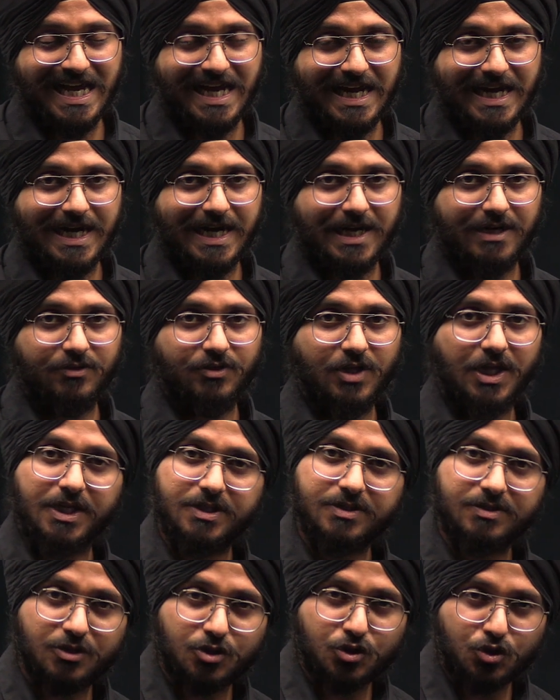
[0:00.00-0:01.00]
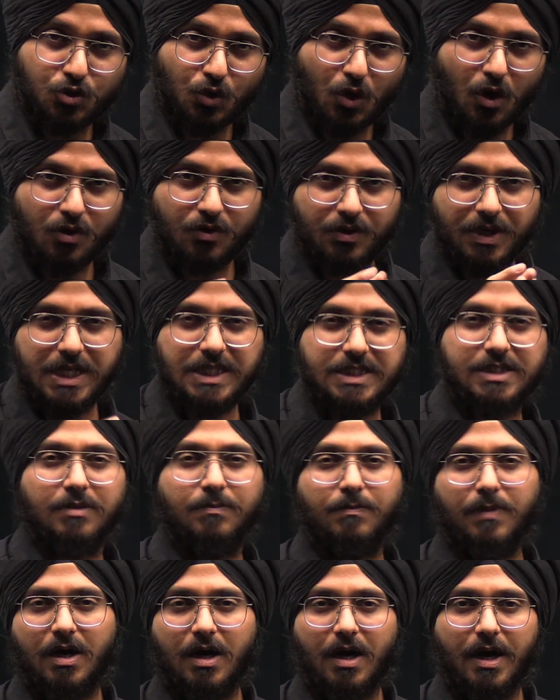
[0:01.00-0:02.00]
And there is the strong
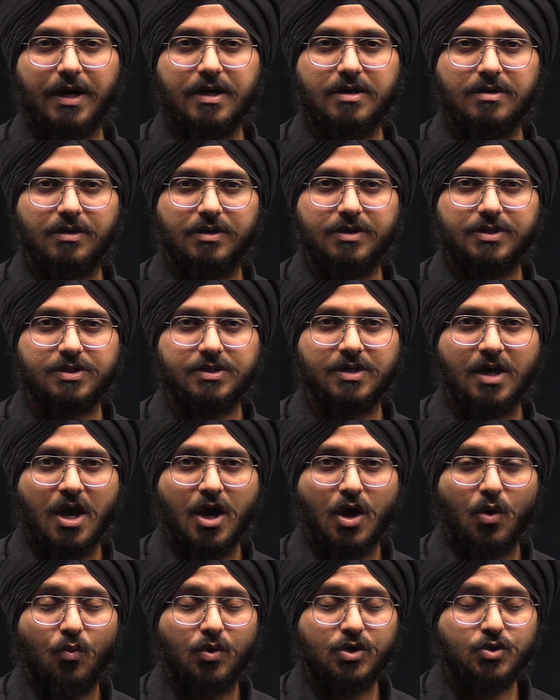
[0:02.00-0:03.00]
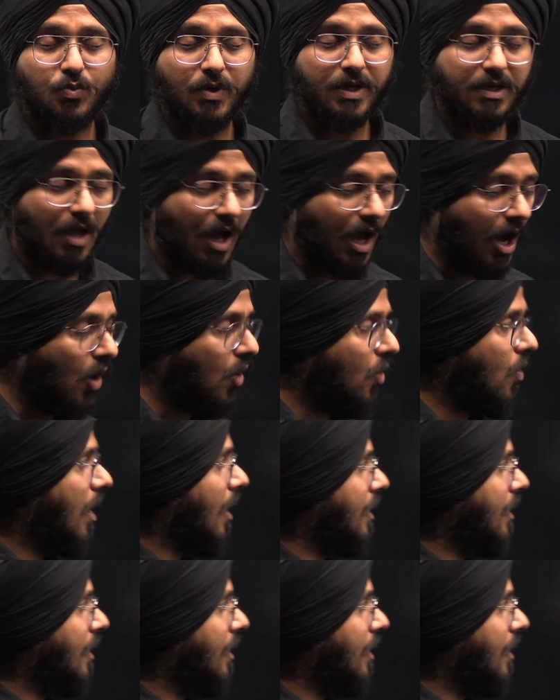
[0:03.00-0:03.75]
reason behind this, which we now